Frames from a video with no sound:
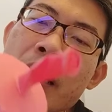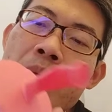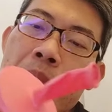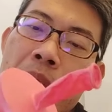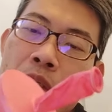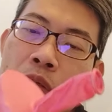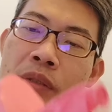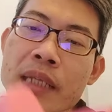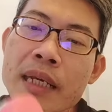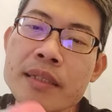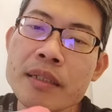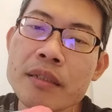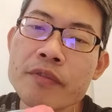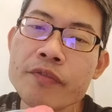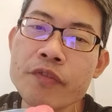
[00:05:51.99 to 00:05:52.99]
balloon
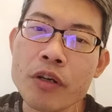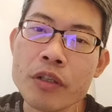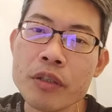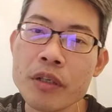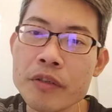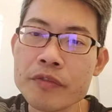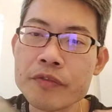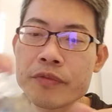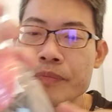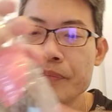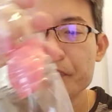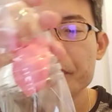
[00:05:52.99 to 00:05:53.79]
doesn't fall off.